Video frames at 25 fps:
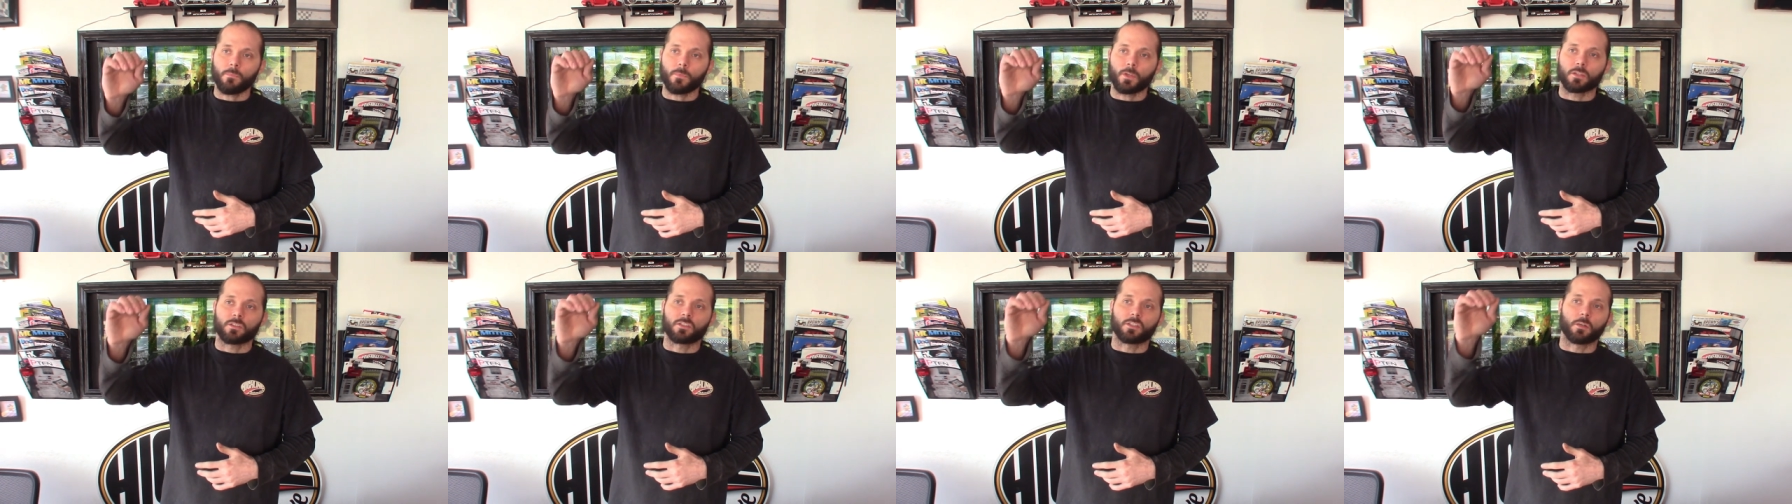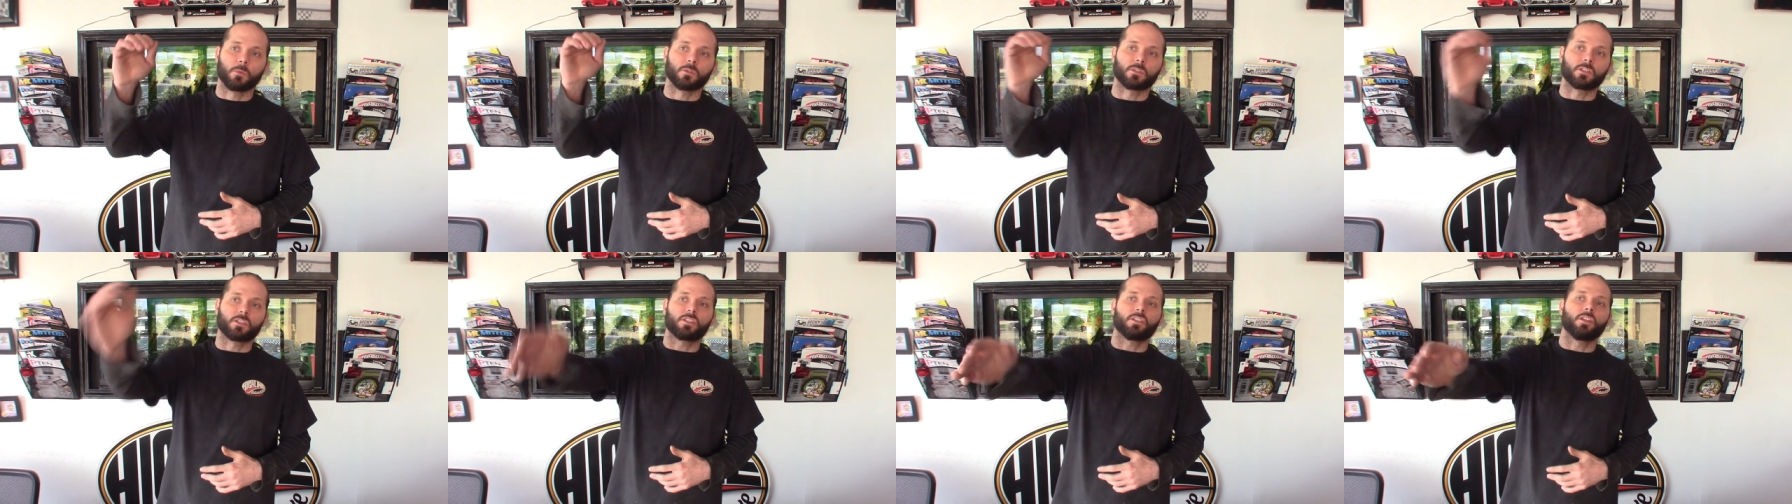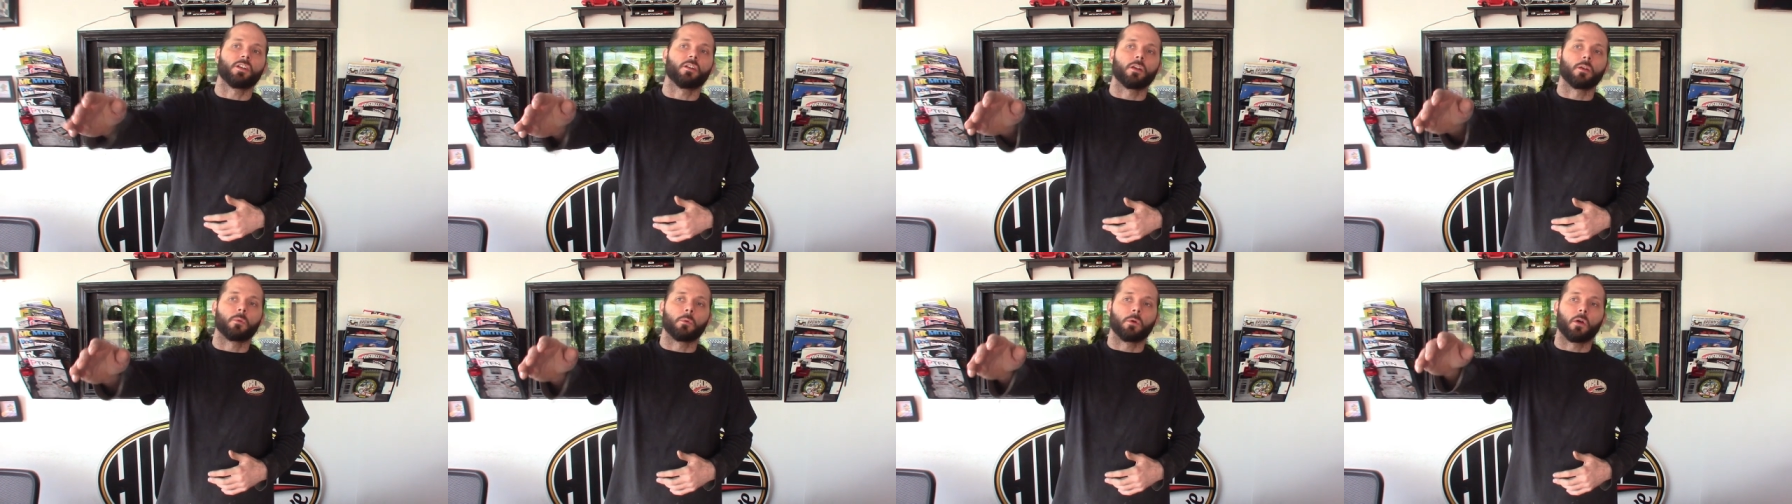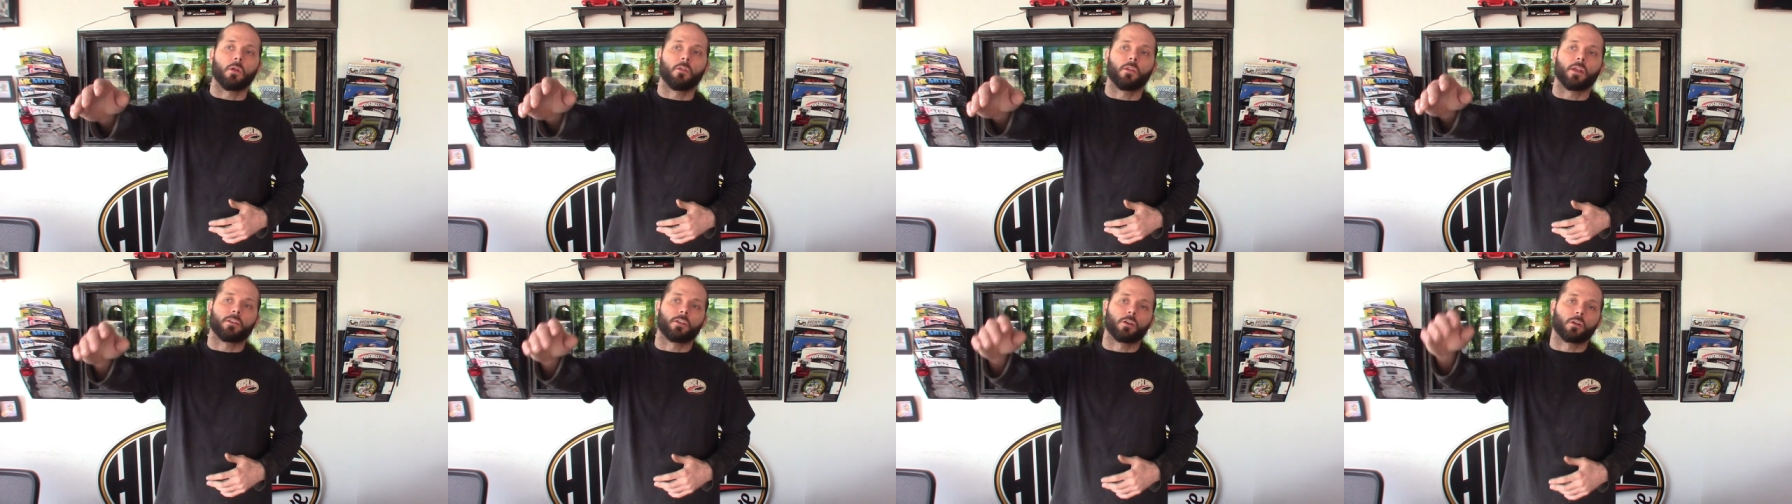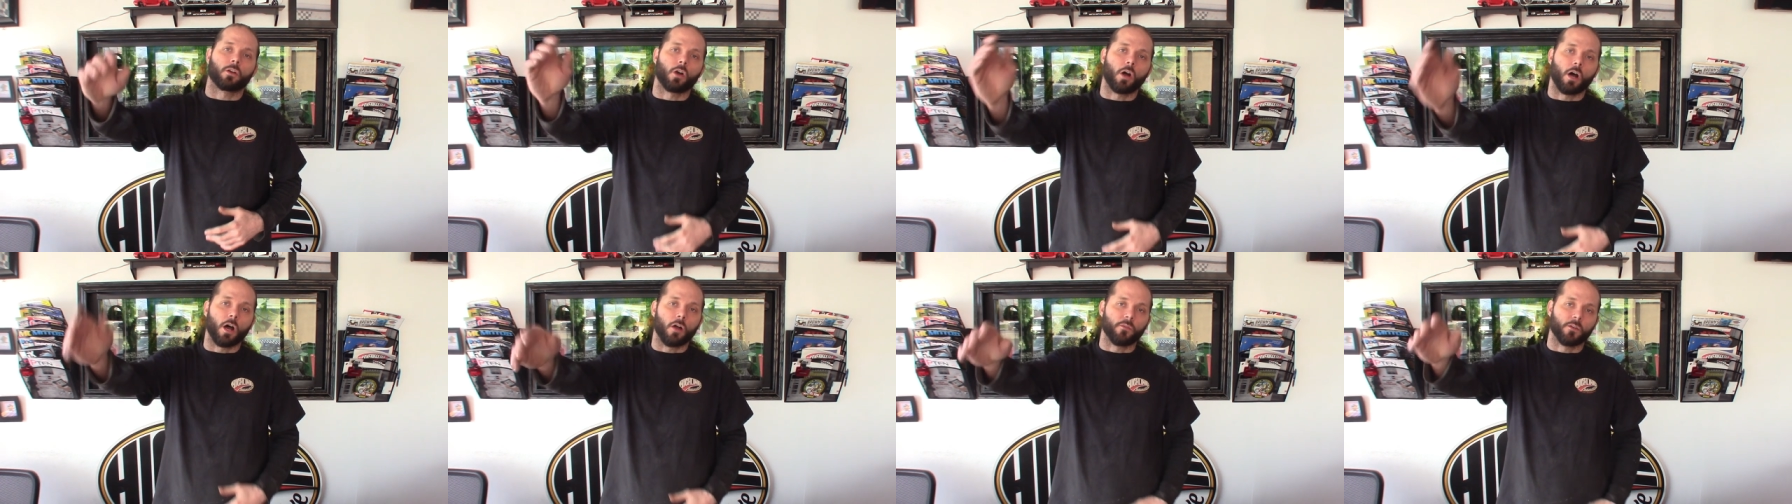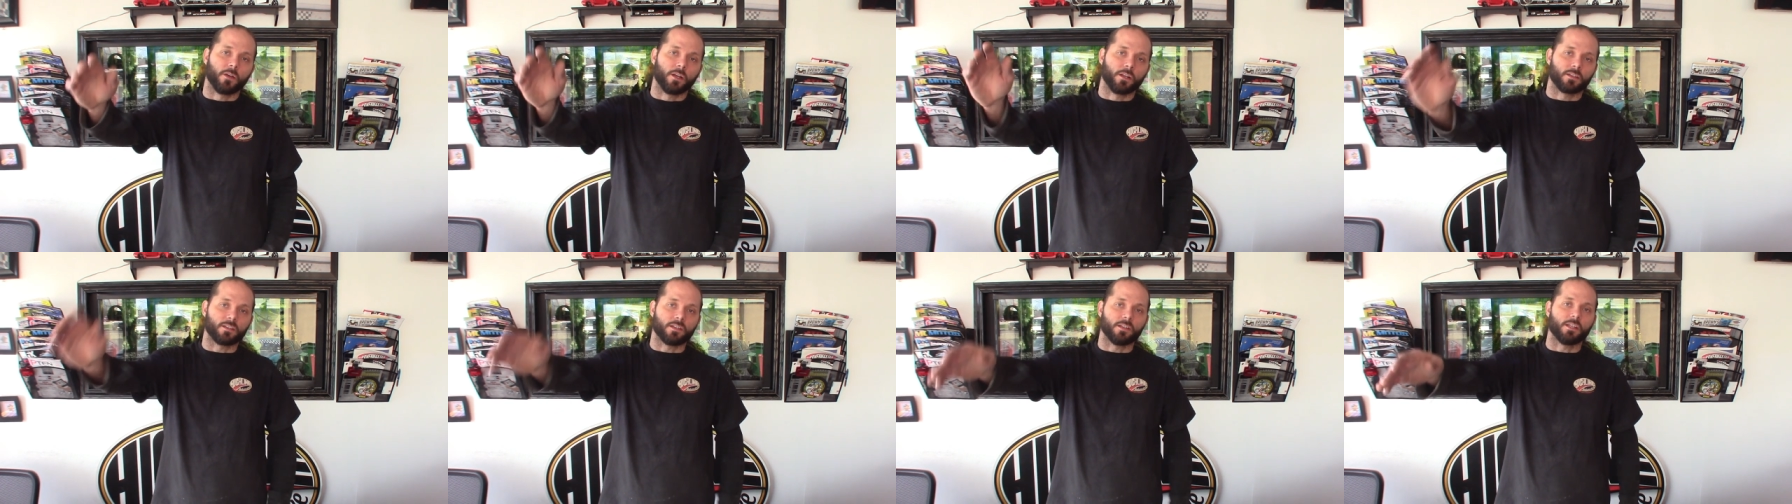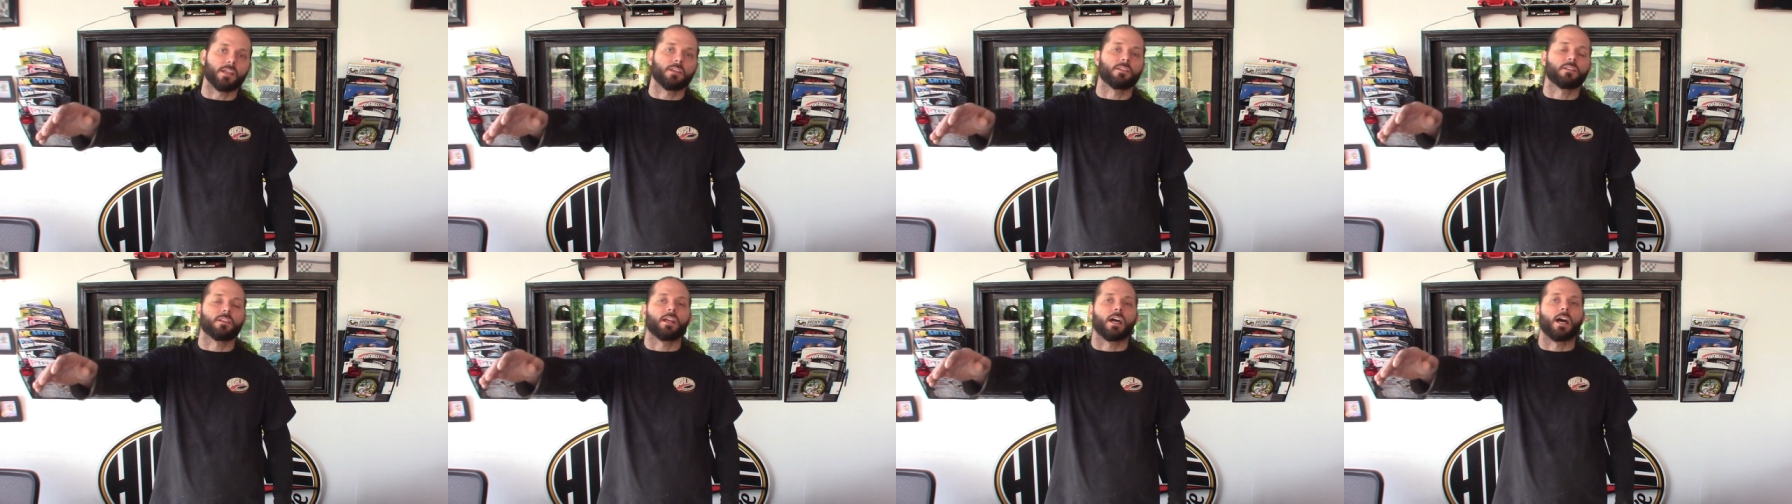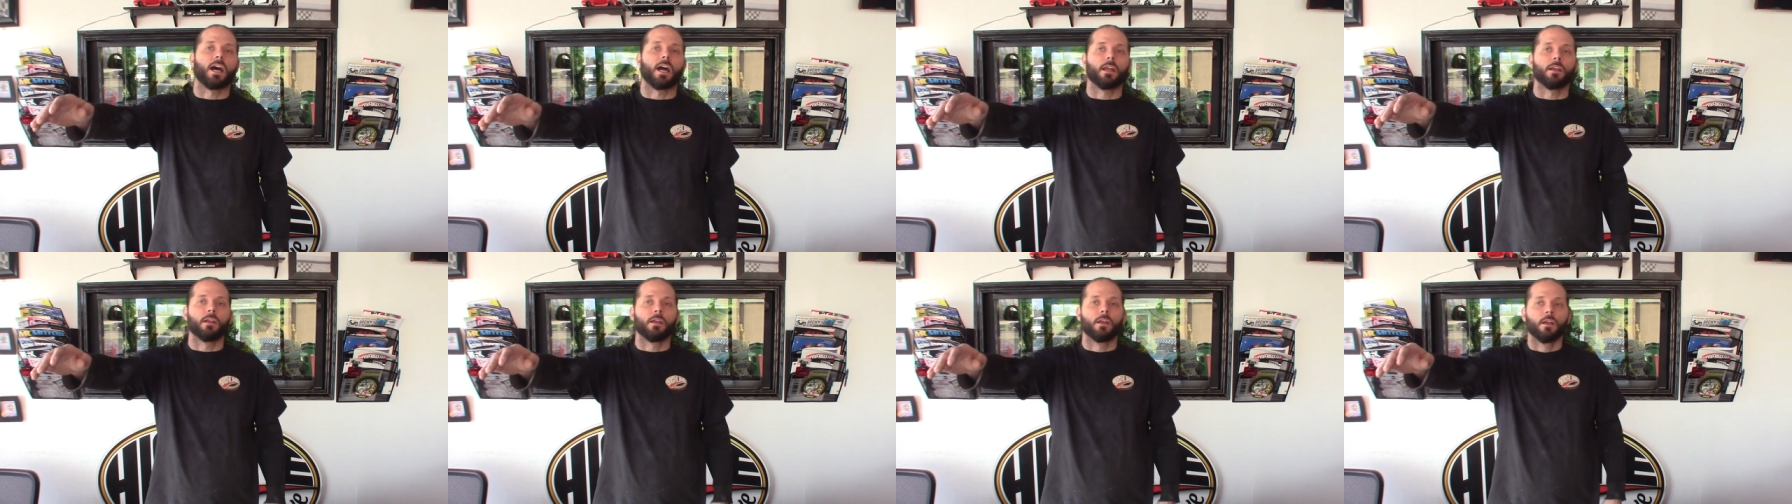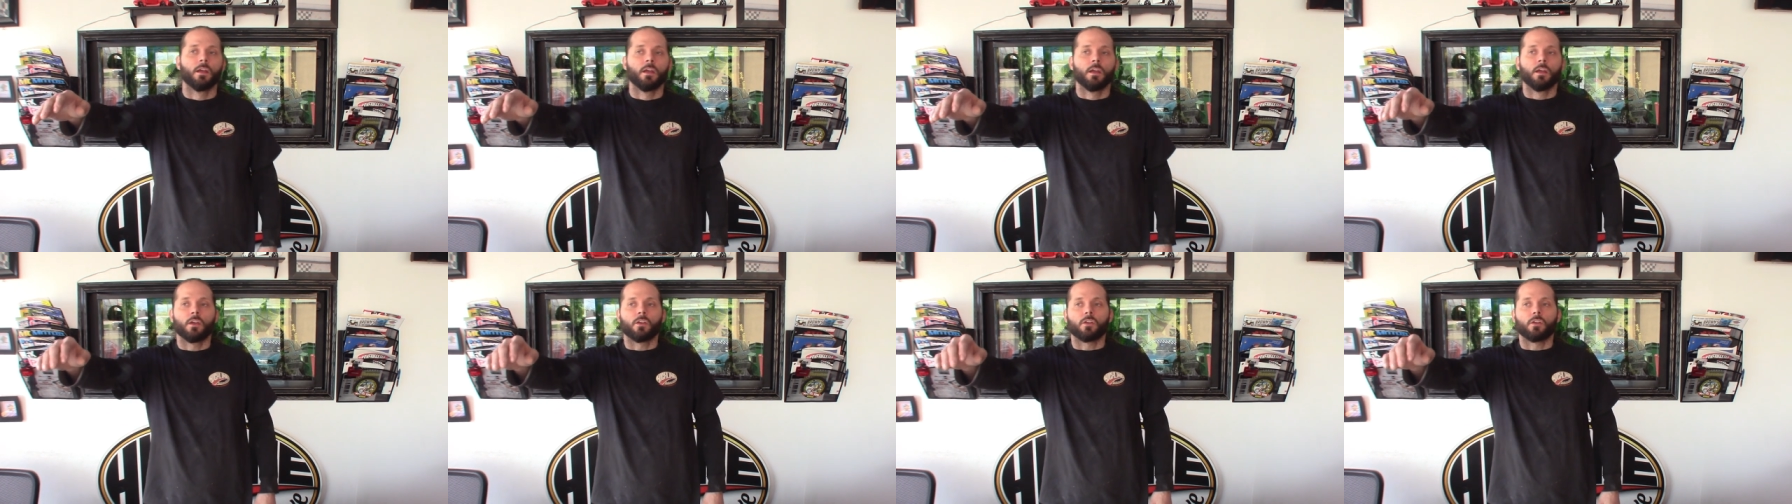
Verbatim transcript: someone's steering wheel that they're coughing and sneezing on,